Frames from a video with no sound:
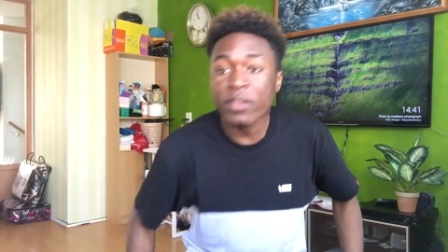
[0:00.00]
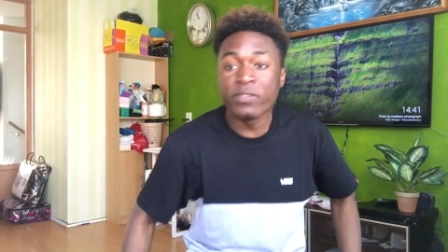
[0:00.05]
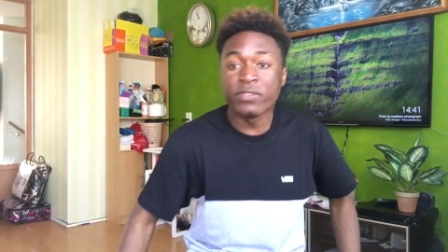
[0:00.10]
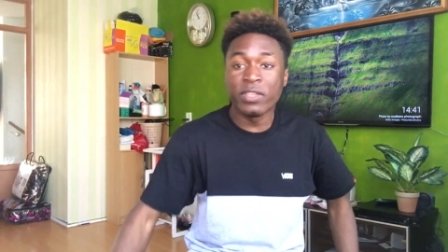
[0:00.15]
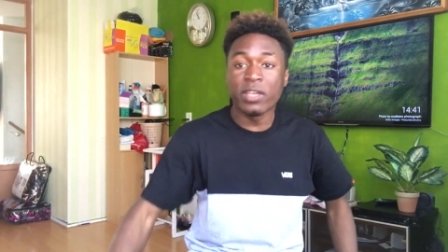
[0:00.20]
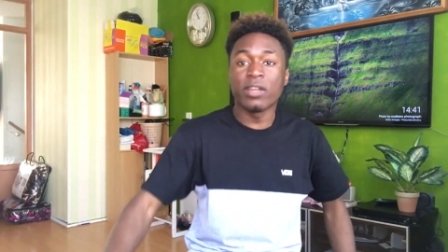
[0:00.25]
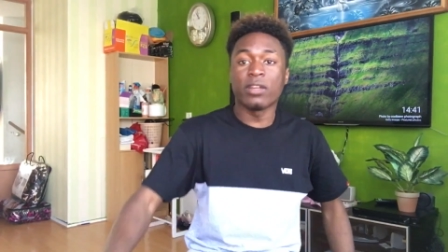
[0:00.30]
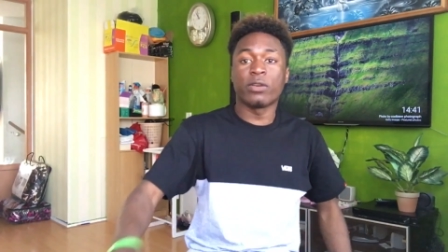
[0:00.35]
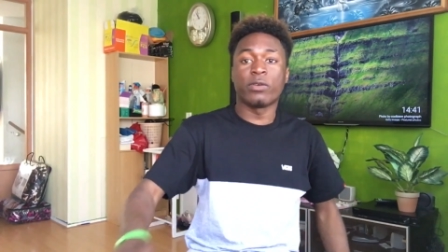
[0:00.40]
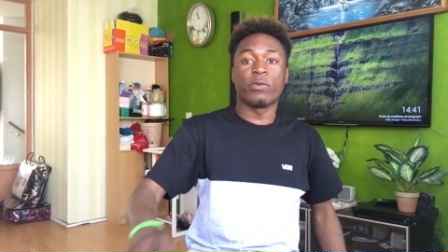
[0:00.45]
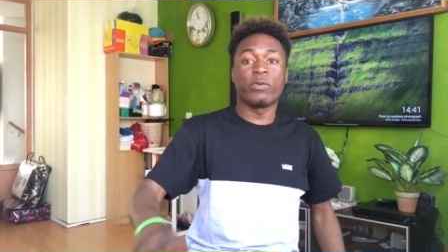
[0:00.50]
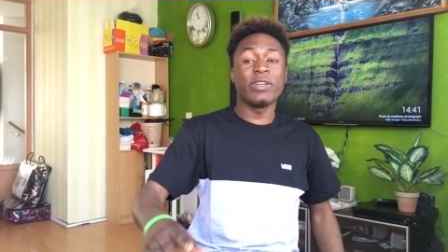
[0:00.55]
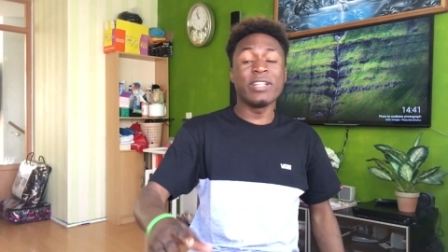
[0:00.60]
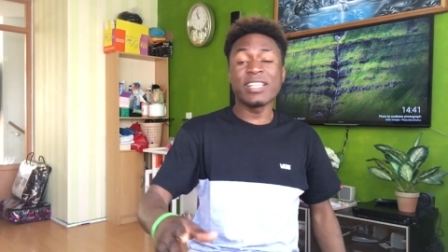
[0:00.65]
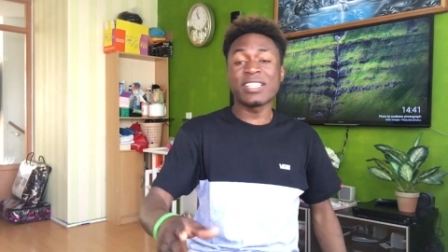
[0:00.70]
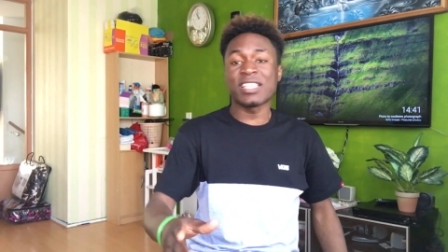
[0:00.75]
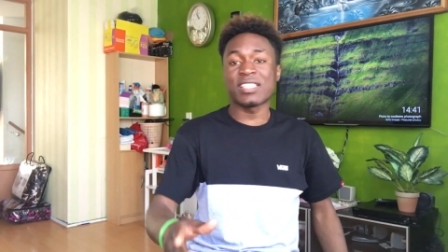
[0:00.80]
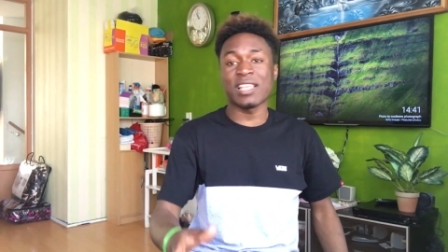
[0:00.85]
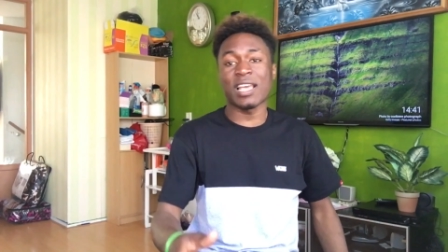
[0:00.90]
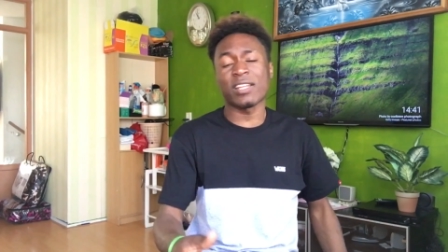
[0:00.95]
the
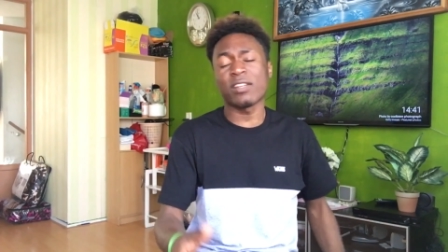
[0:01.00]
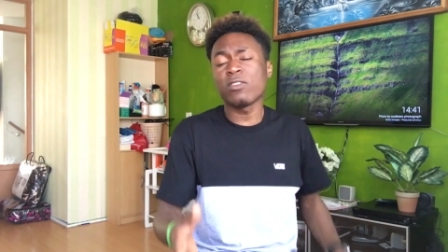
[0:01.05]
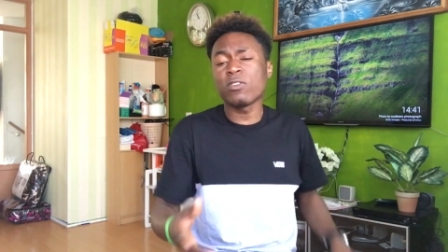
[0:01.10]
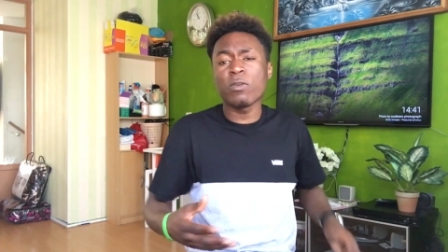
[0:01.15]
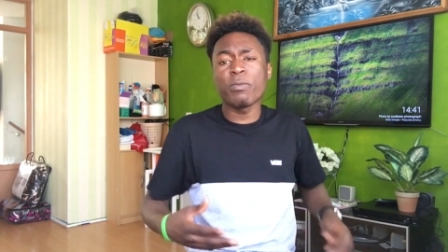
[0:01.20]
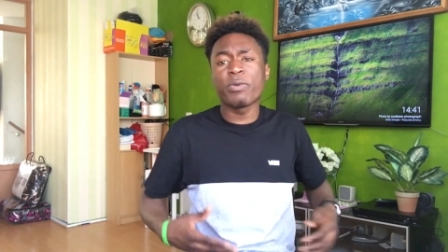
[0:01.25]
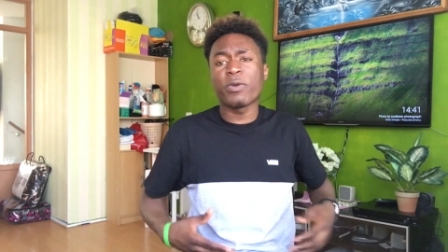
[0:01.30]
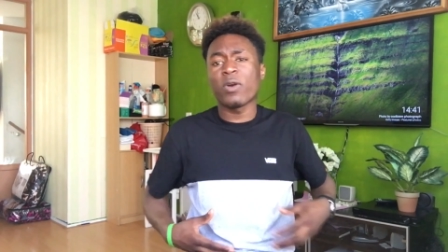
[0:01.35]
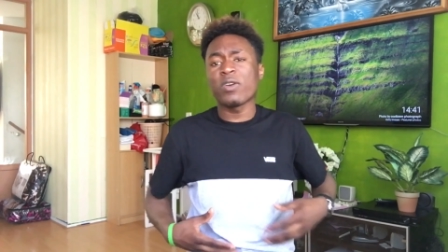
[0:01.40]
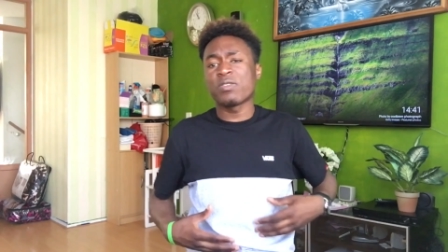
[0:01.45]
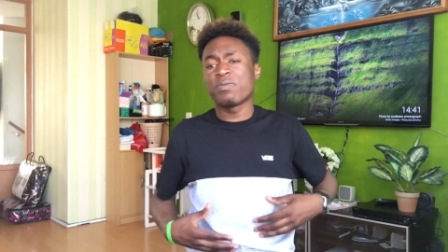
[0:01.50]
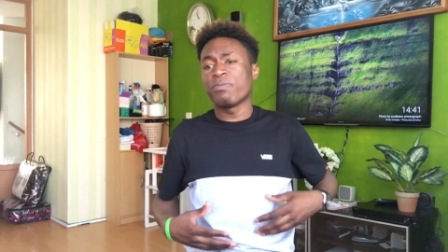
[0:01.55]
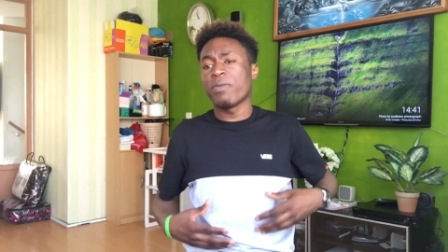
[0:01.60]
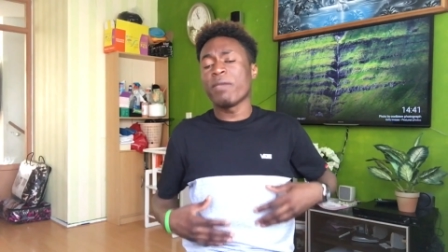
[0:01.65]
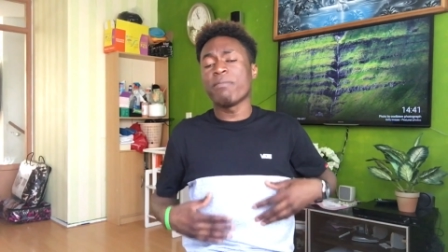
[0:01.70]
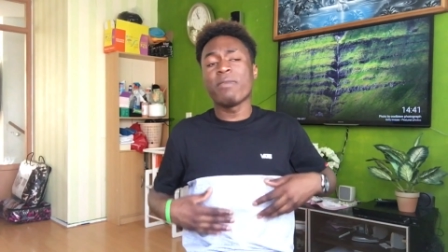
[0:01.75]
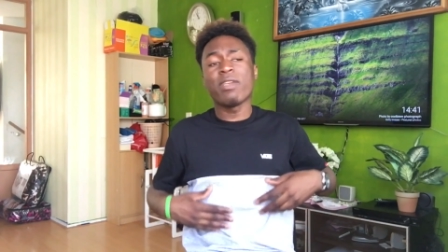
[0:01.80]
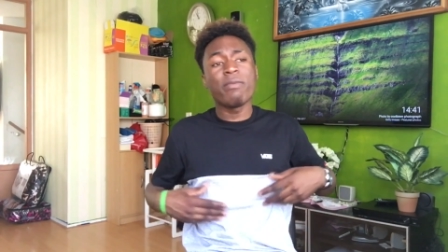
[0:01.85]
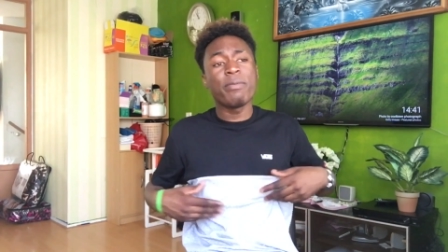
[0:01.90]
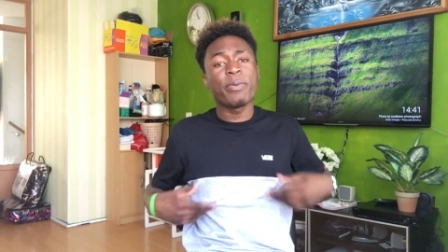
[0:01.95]
releases i don't know because
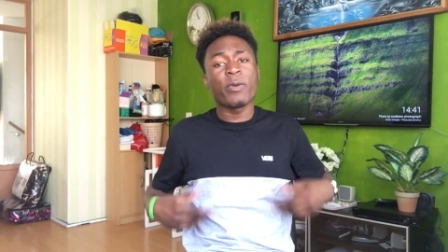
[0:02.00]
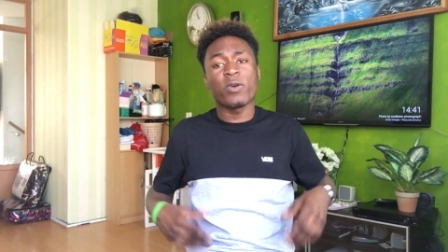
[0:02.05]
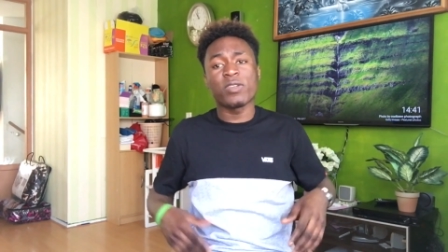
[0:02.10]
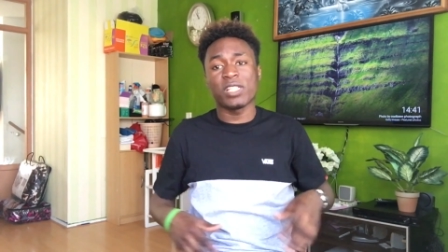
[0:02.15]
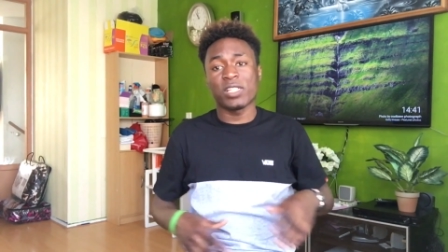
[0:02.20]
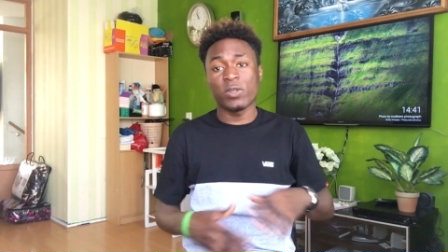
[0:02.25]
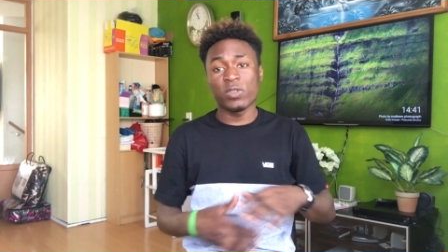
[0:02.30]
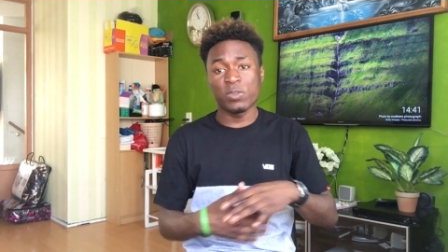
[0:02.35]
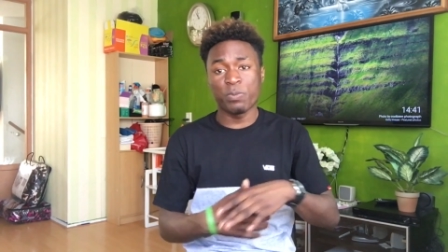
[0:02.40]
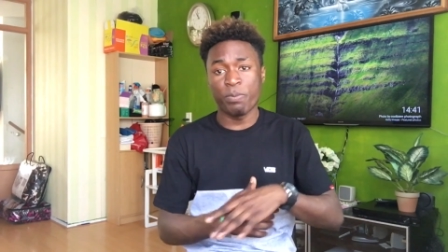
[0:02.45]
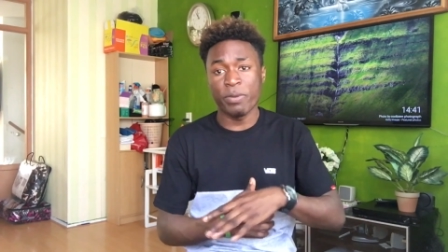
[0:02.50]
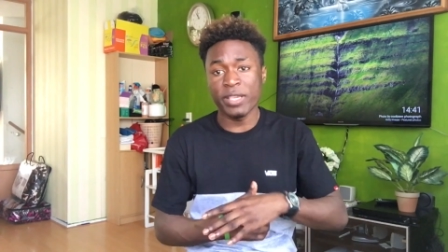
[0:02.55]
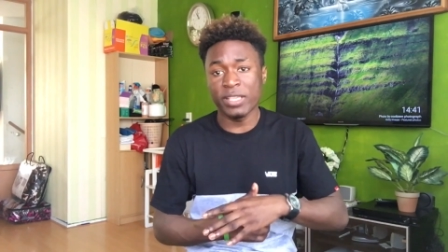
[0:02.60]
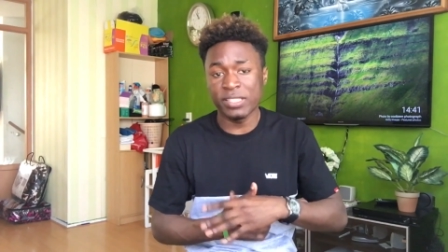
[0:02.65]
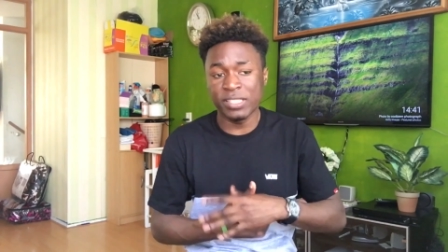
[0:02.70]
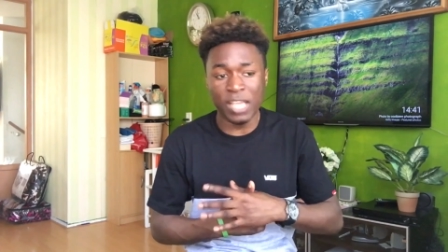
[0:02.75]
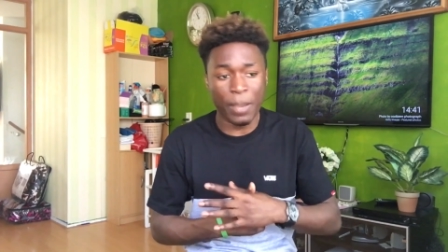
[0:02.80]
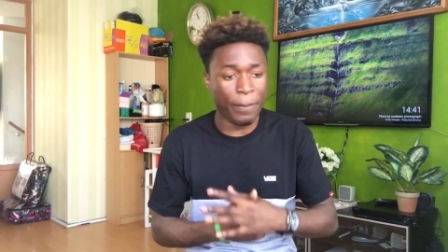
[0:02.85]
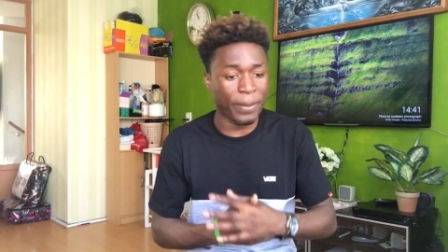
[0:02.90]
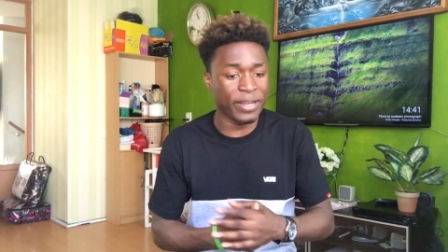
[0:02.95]
maybe because i don't speak
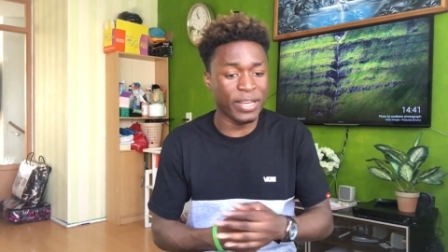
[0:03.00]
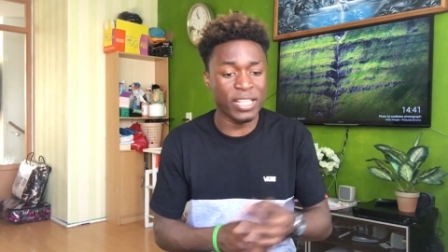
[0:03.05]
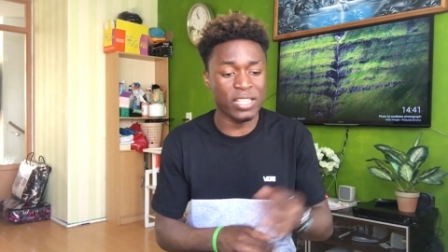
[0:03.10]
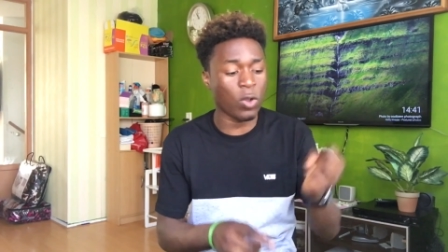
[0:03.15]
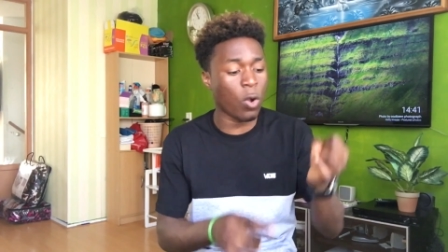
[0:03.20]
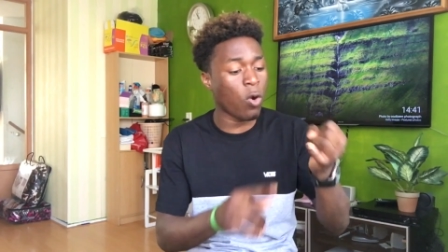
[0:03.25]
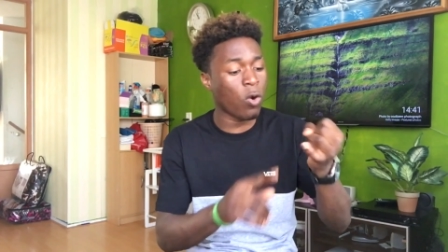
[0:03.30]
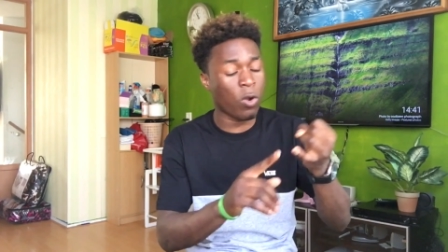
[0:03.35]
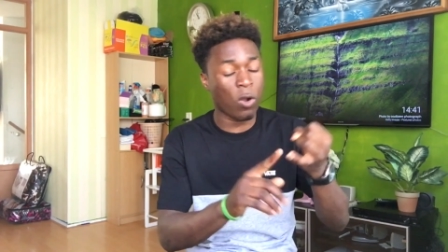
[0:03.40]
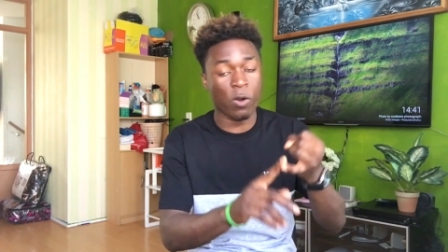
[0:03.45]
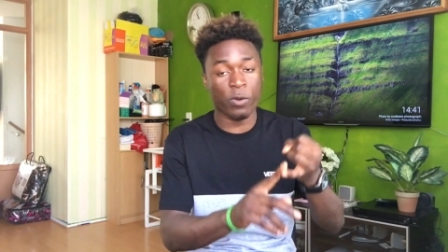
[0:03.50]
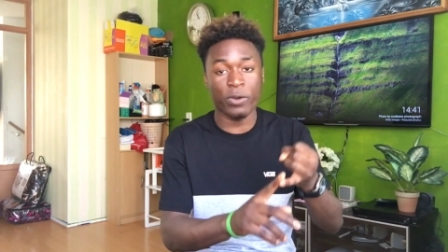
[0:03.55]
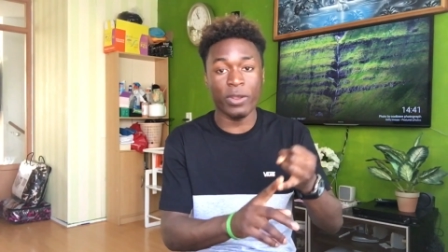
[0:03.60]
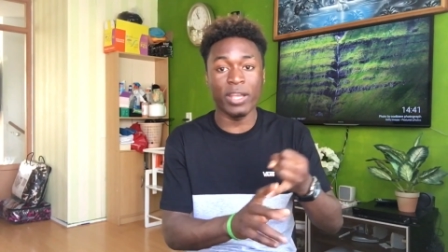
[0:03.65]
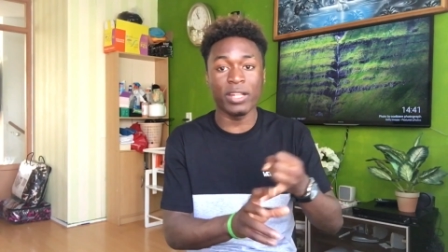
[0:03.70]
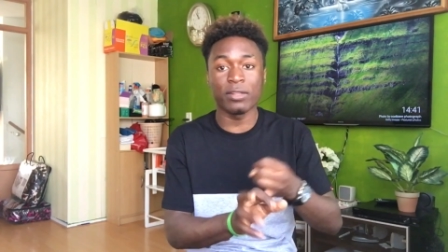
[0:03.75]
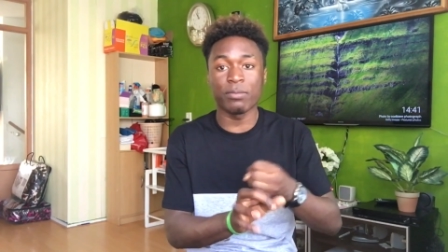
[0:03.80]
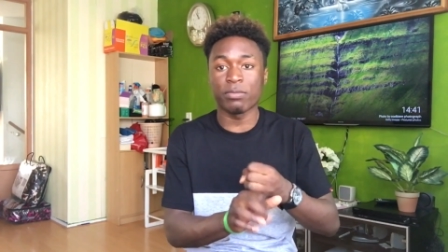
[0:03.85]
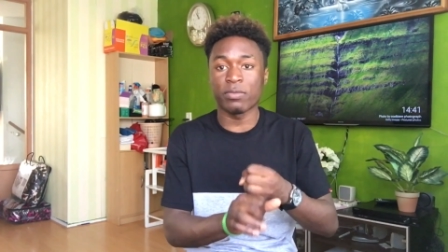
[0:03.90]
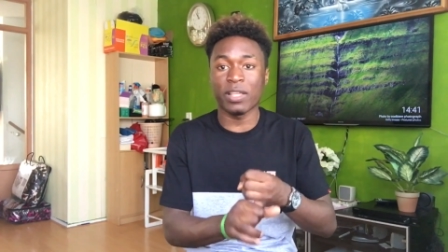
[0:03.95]
japanese or
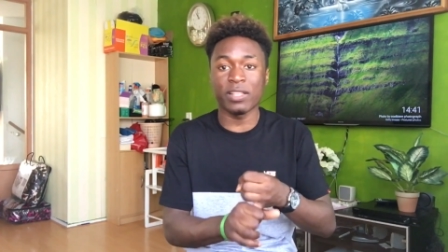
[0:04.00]
korean